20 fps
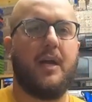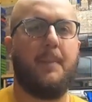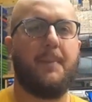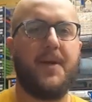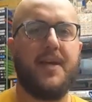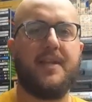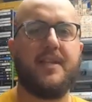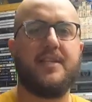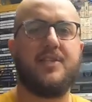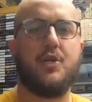I
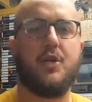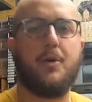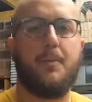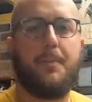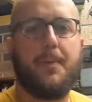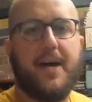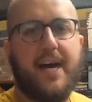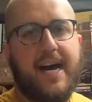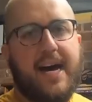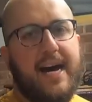picked this
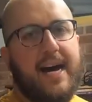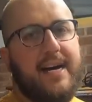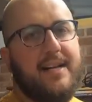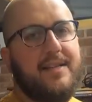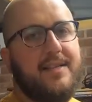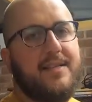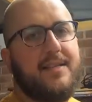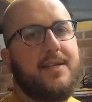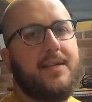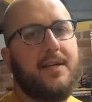up
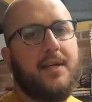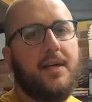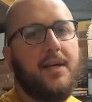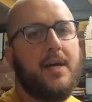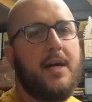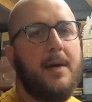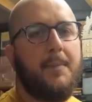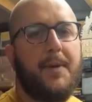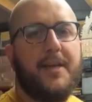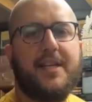at
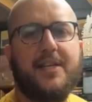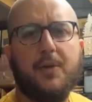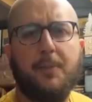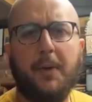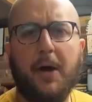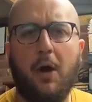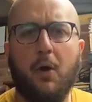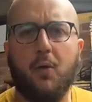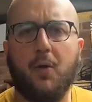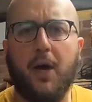
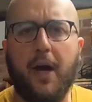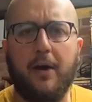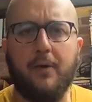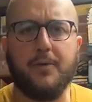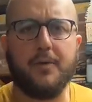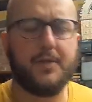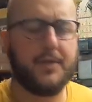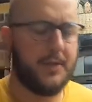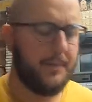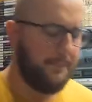Old
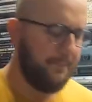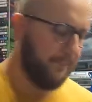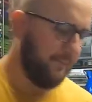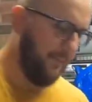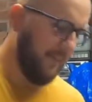Coats.